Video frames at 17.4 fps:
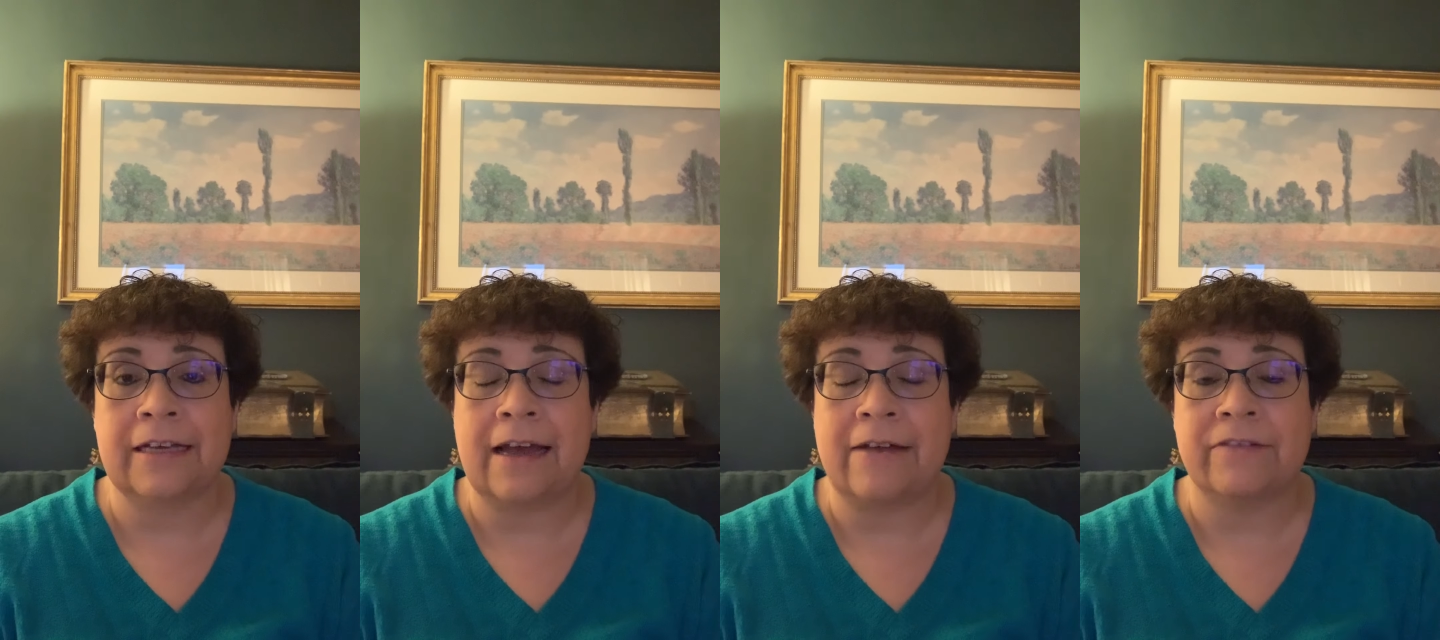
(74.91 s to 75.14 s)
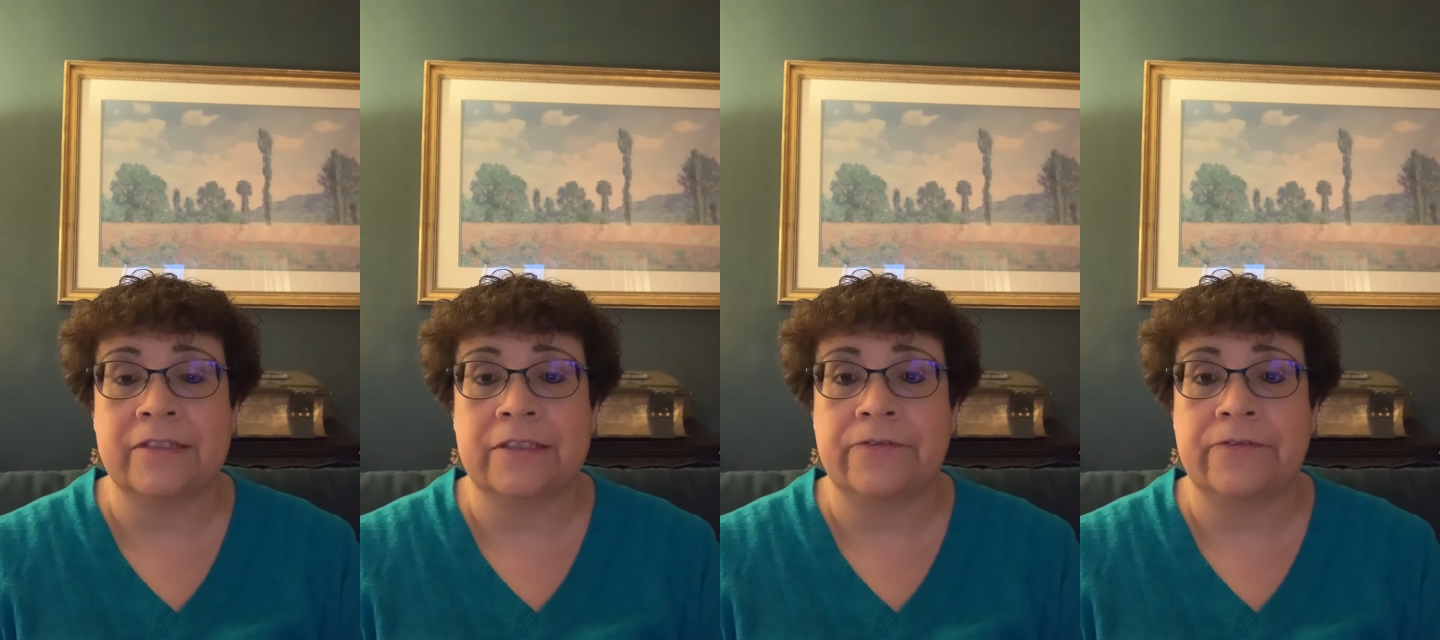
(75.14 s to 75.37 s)

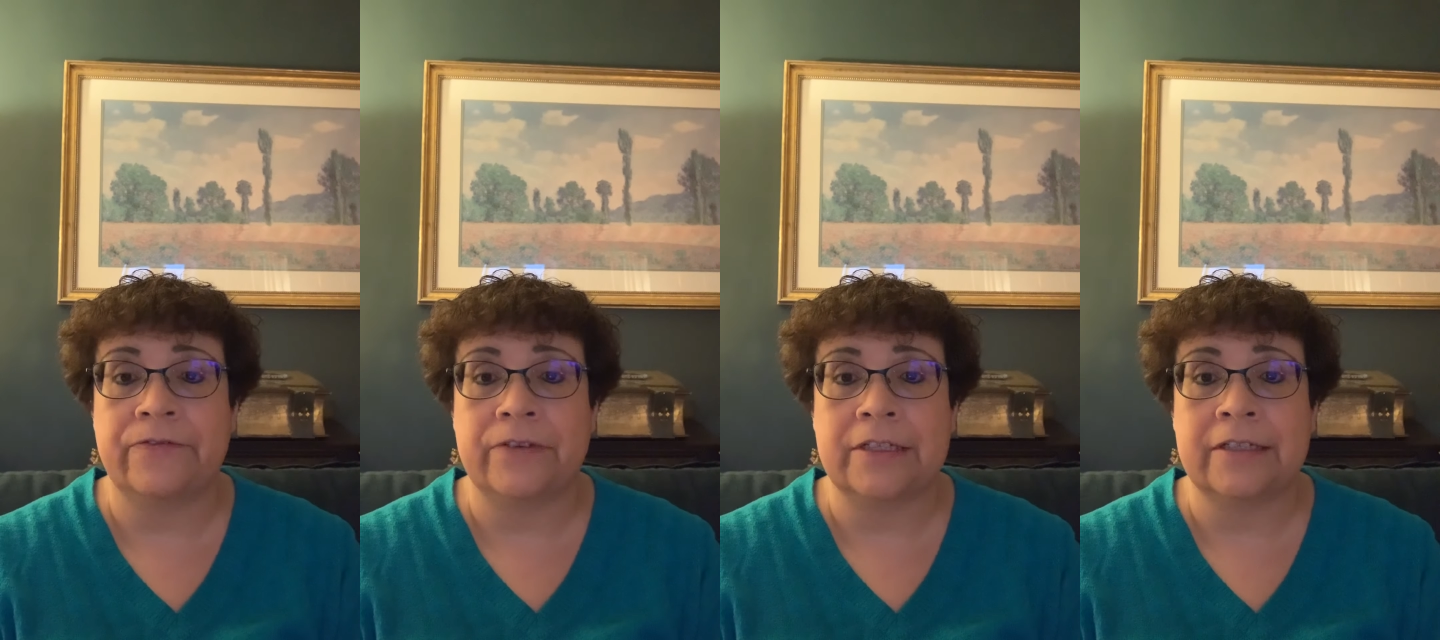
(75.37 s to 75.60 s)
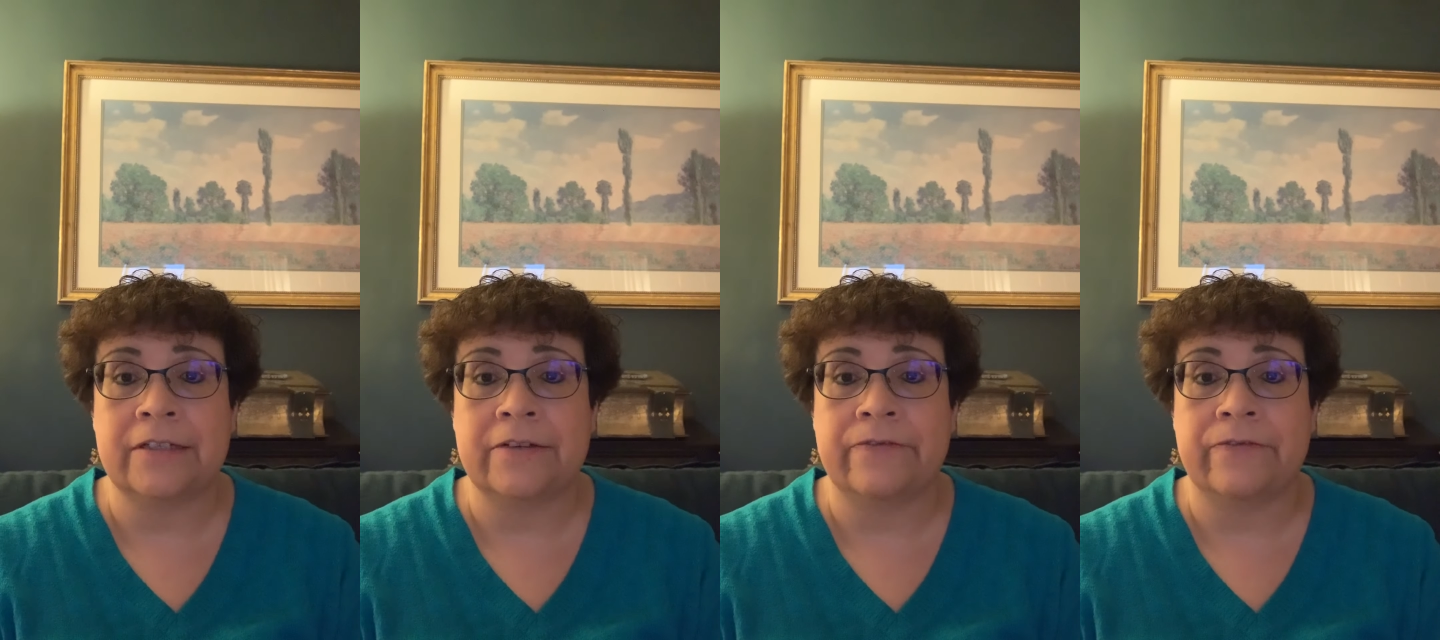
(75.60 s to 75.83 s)
have a
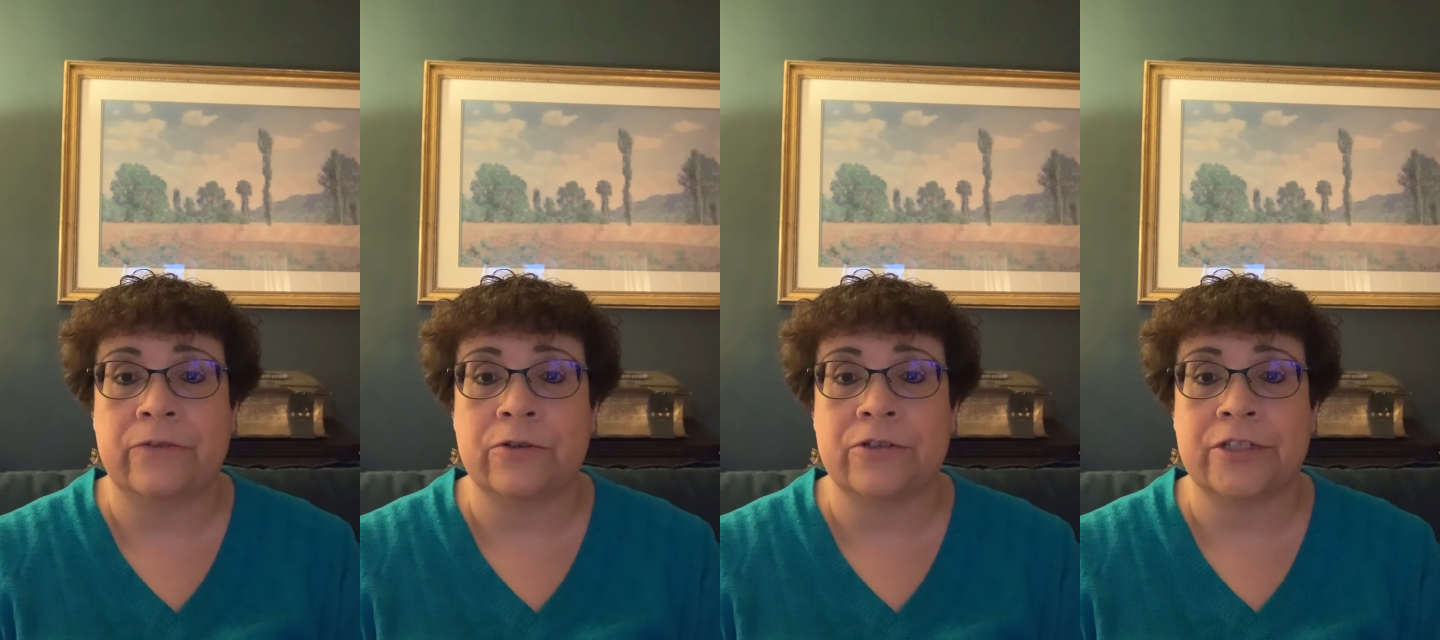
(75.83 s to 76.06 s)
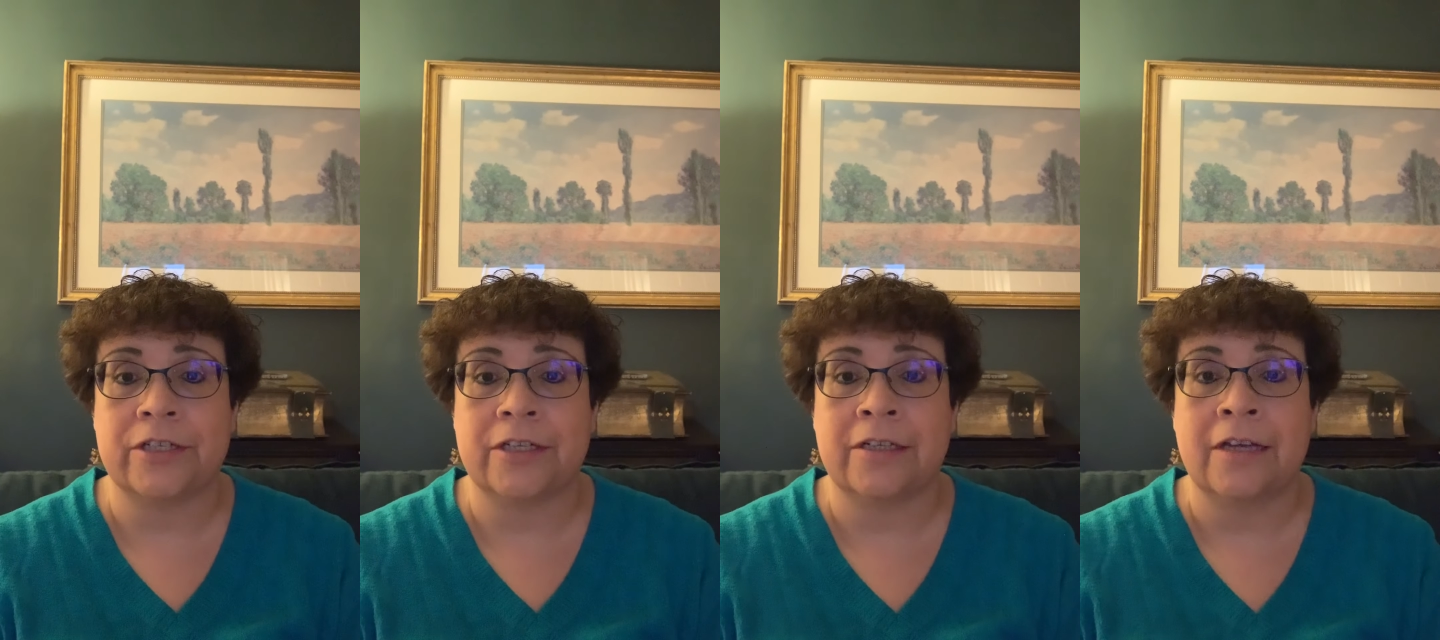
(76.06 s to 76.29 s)
definitive
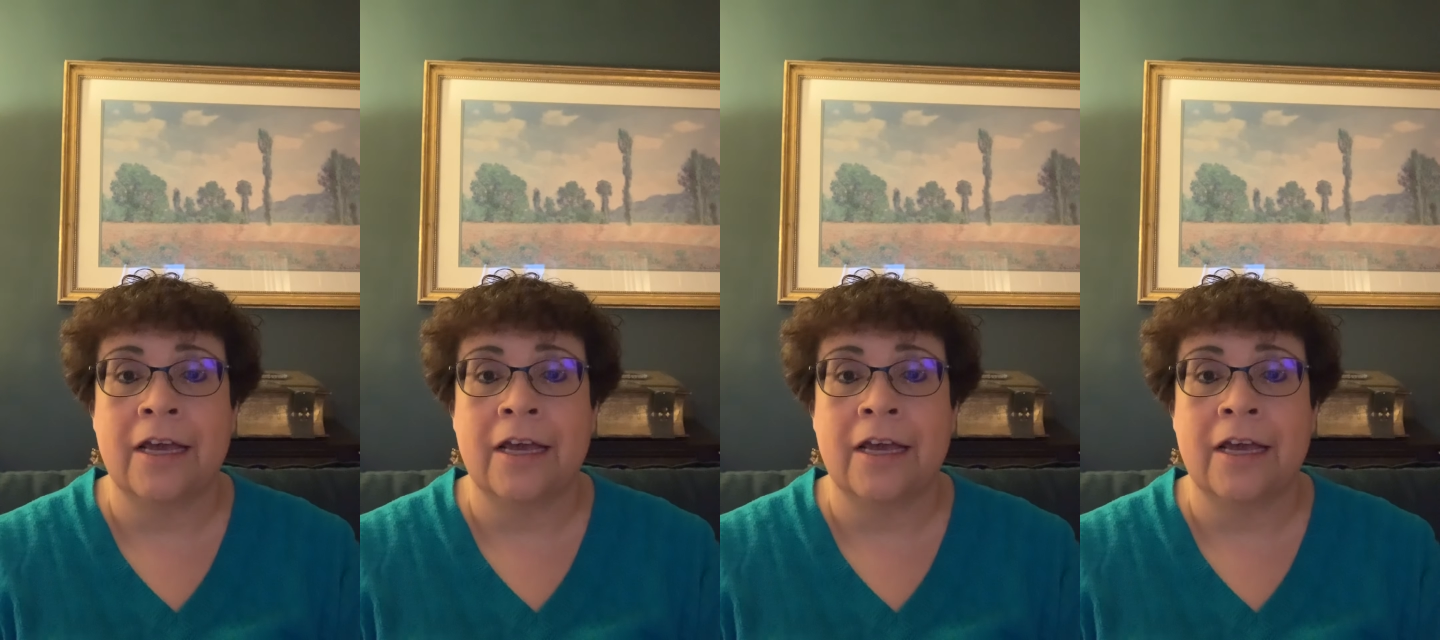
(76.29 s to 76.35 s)
version